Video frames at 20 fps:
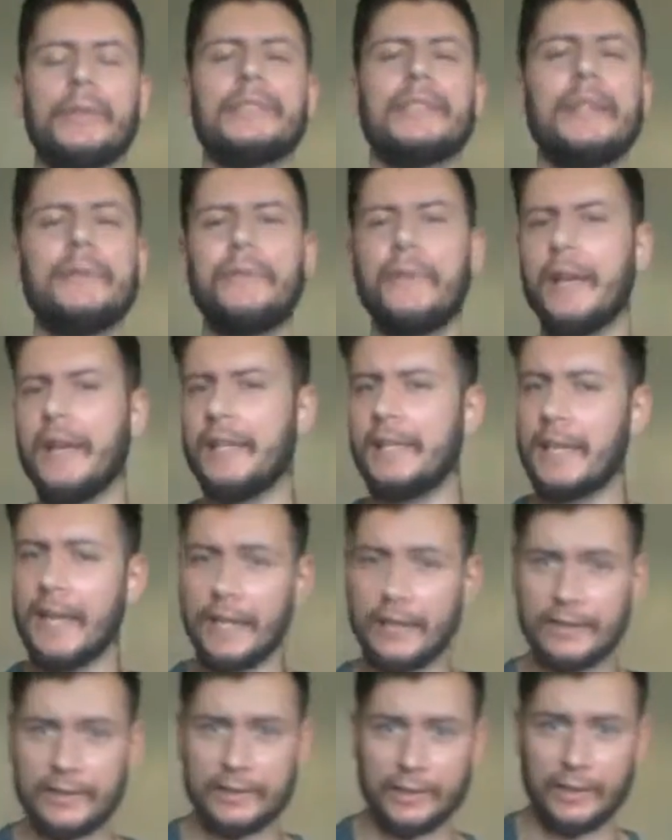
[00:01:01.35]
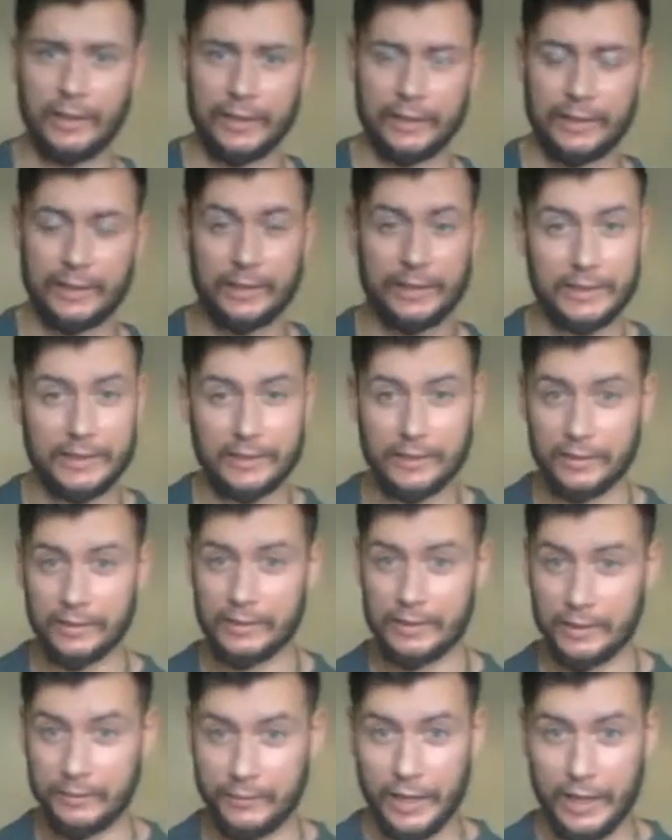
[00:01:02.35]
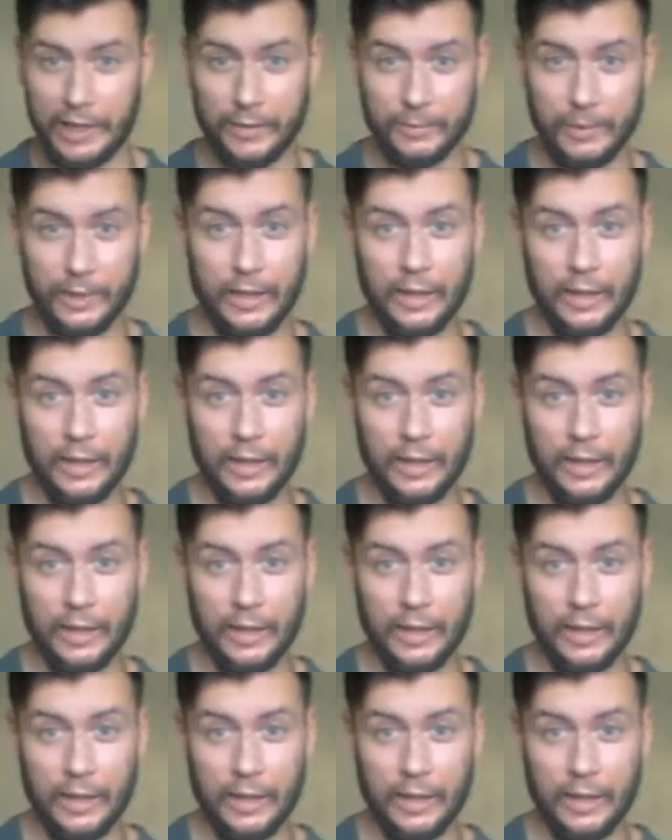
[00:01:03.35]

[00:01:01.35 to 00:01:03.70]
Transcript: Same for any exercise, and this is going to develop